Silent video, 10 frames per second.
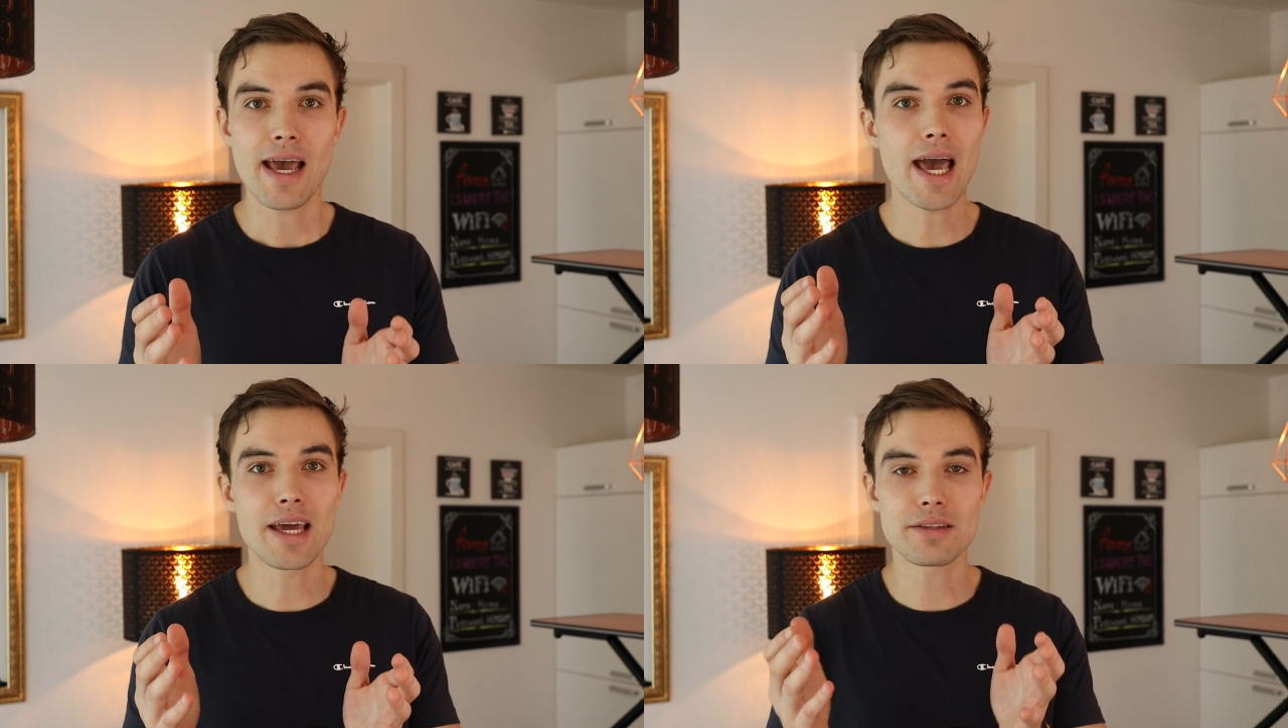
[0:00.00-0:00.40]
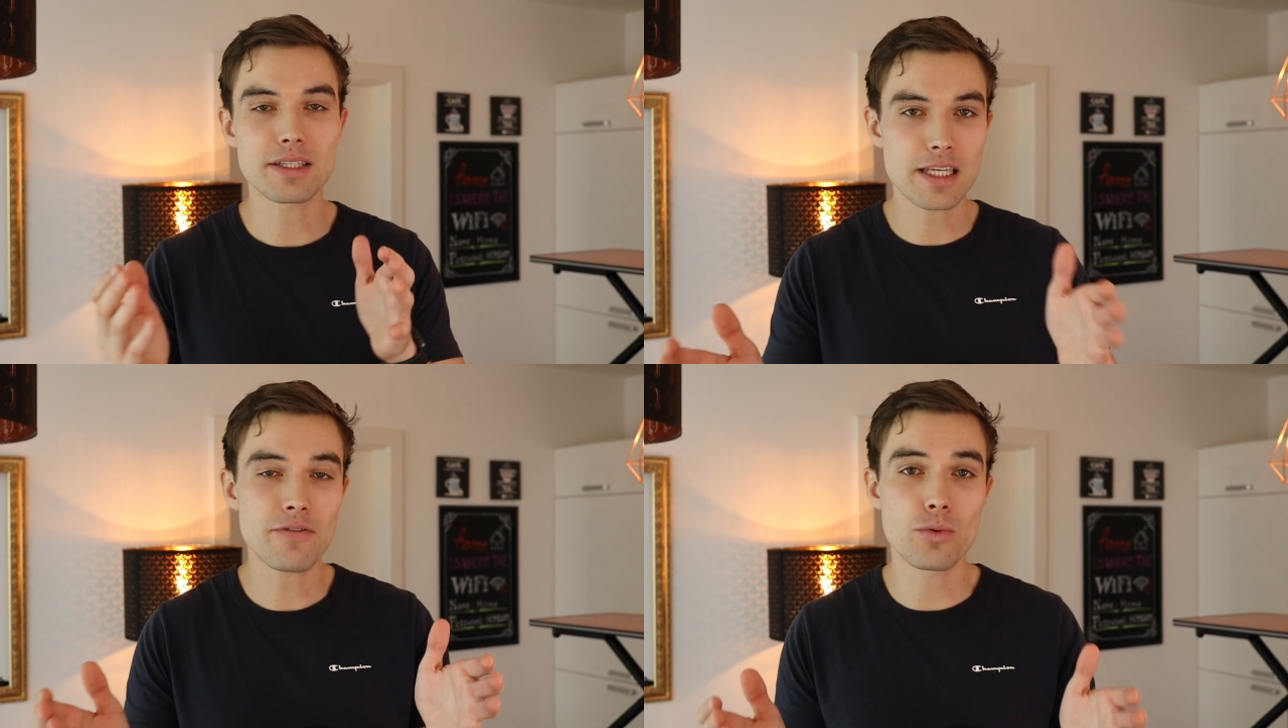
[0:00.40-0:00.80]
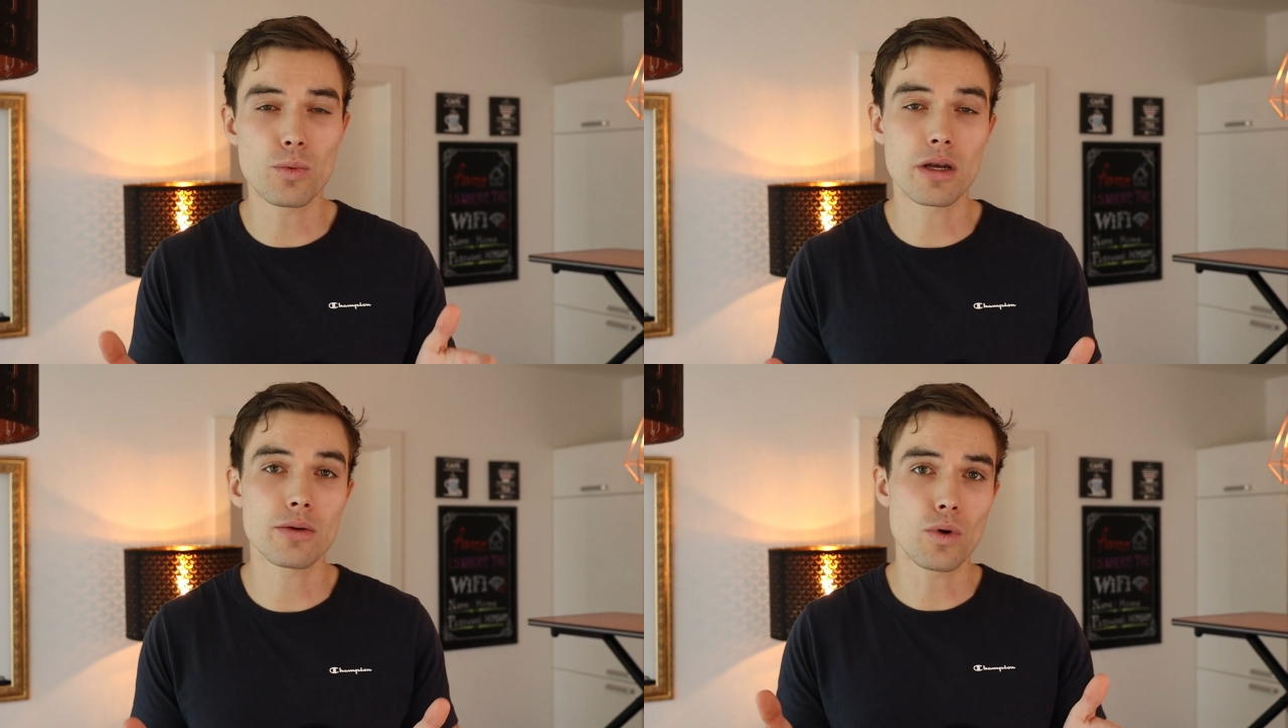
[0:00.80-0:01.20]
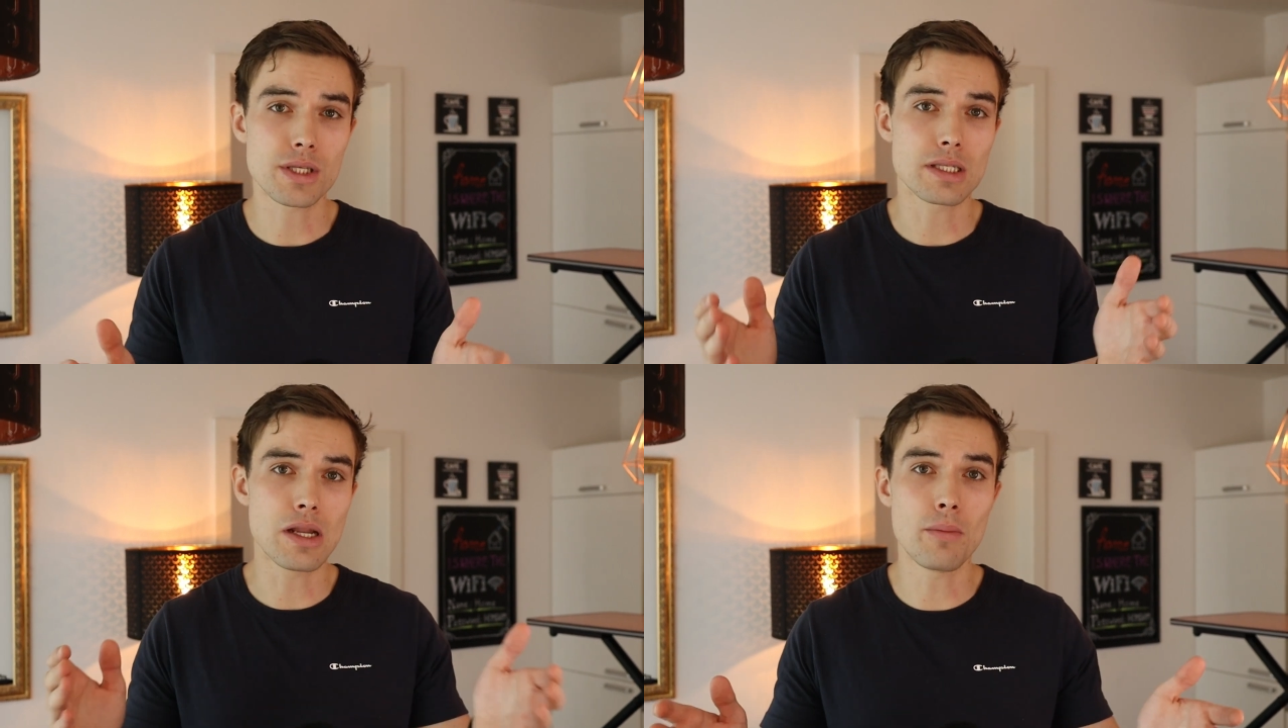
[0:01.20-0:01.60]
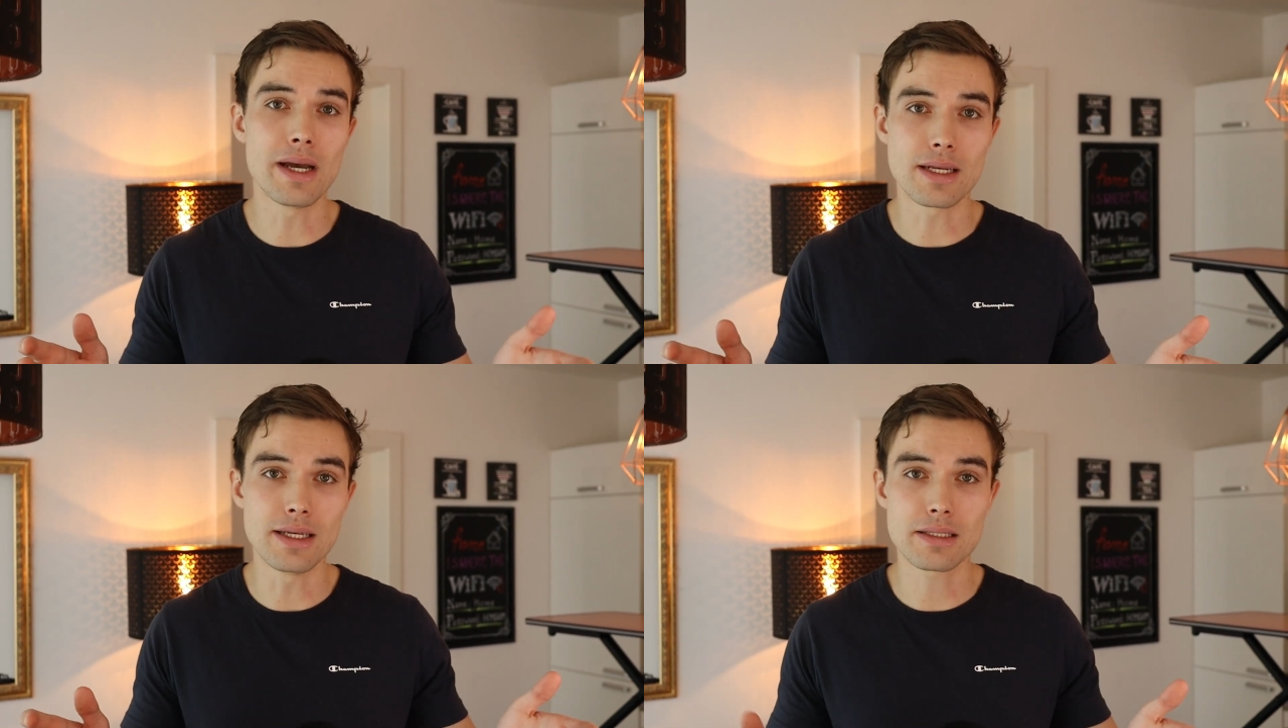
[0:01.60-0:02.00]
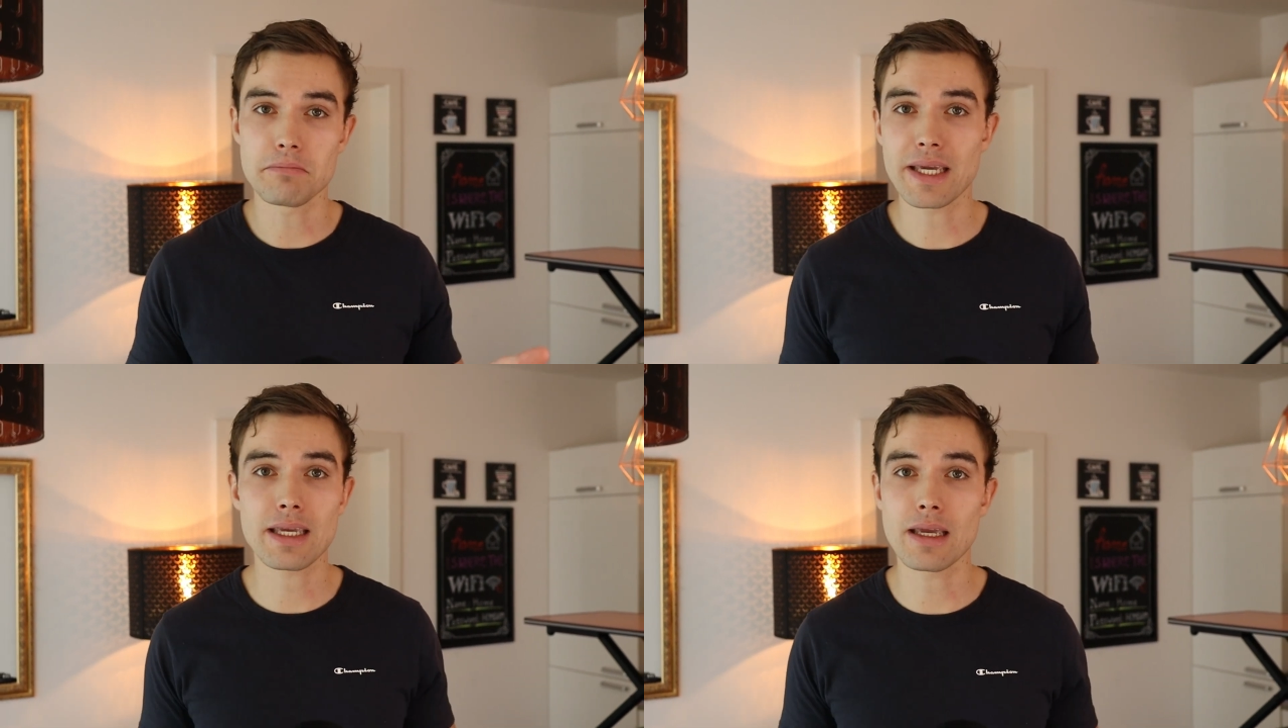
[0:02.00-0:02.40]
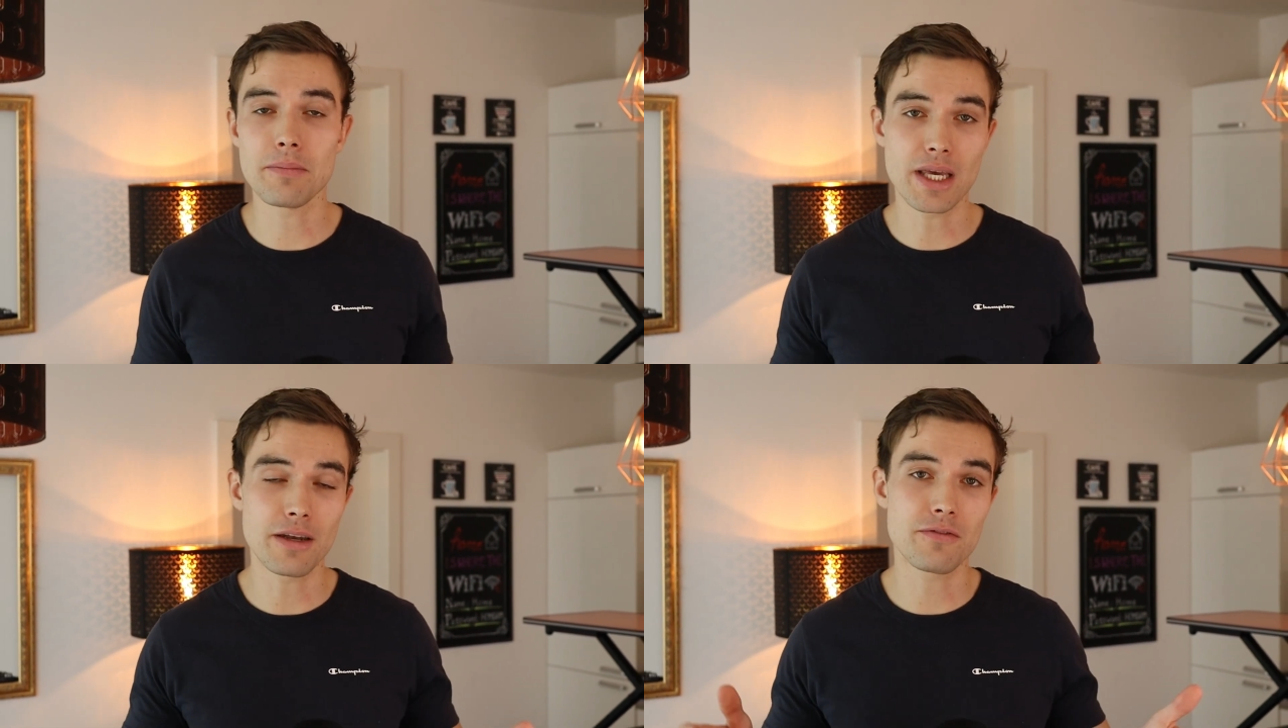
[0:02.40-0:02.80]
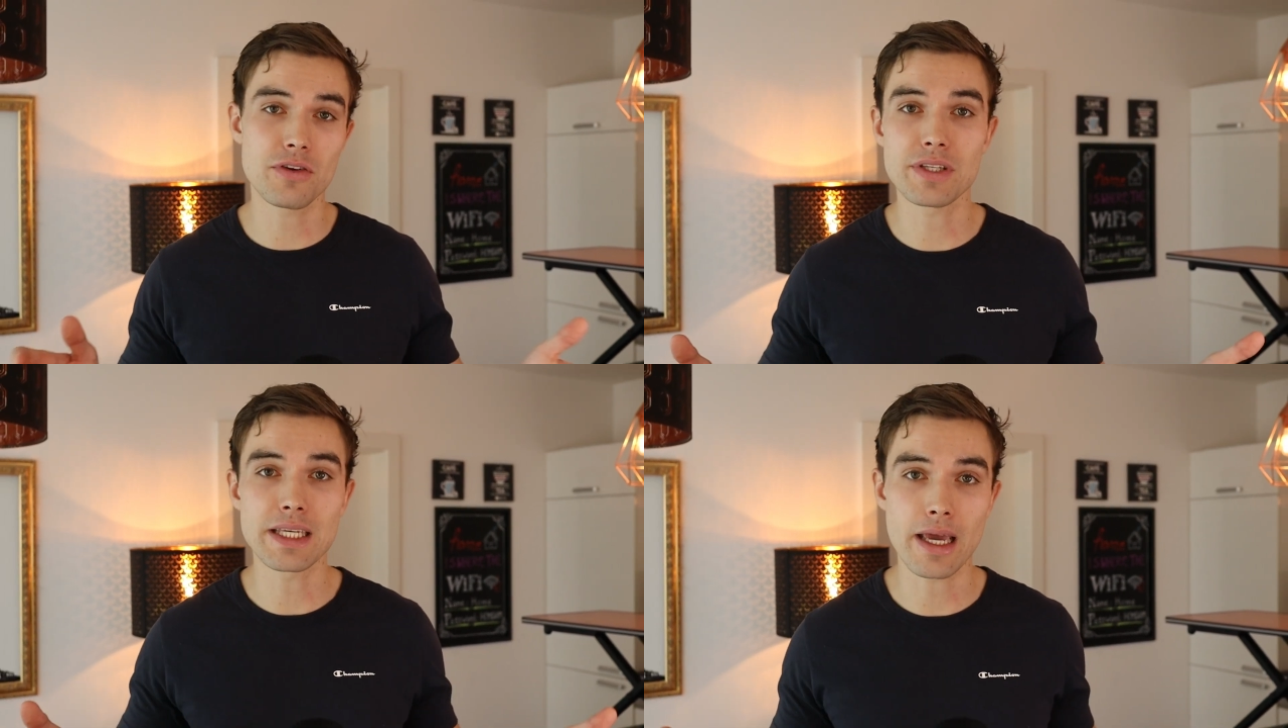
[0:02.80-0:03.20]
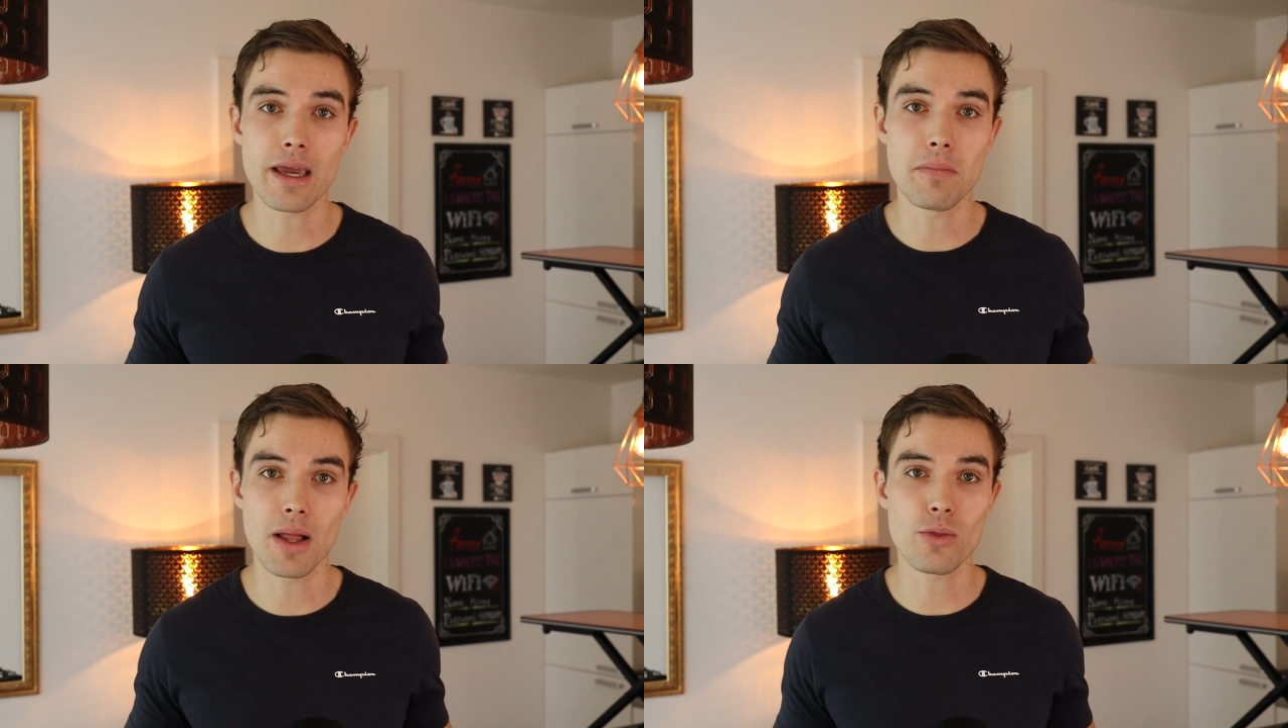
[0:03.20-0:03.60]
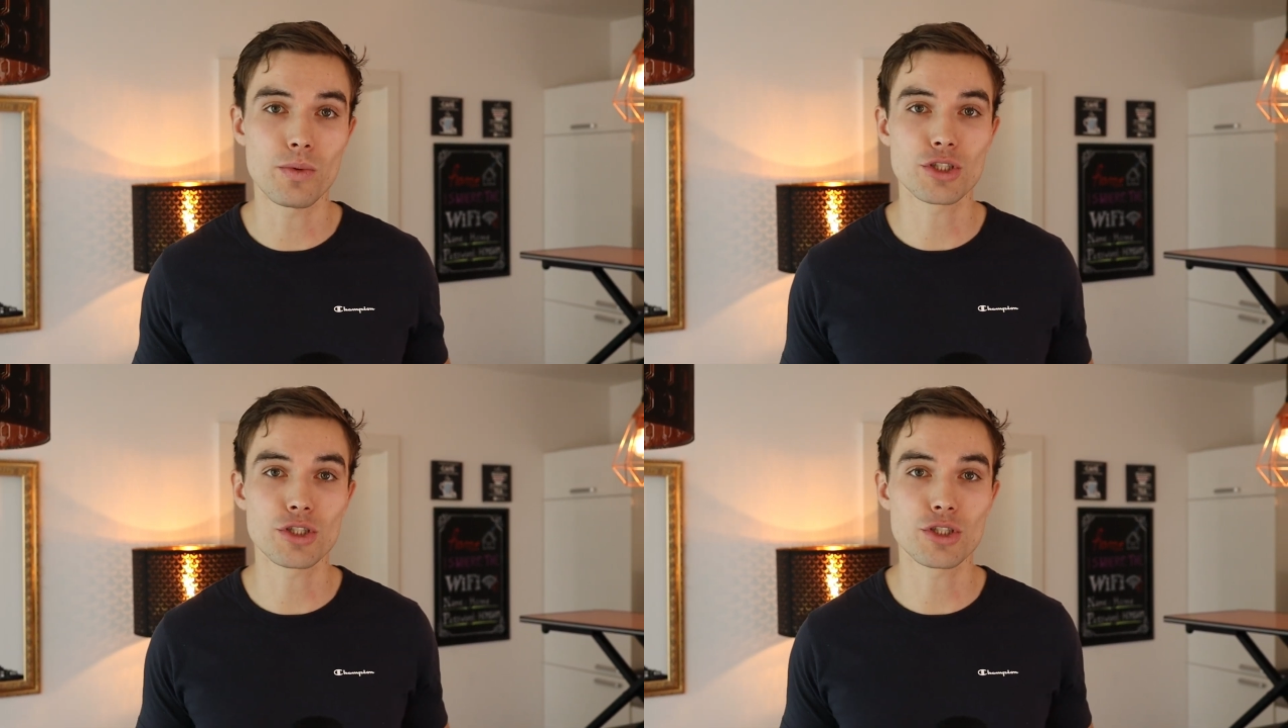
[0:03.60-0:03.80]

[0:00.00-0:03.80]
And the 7th one was Nomad List, making him then 50K a month,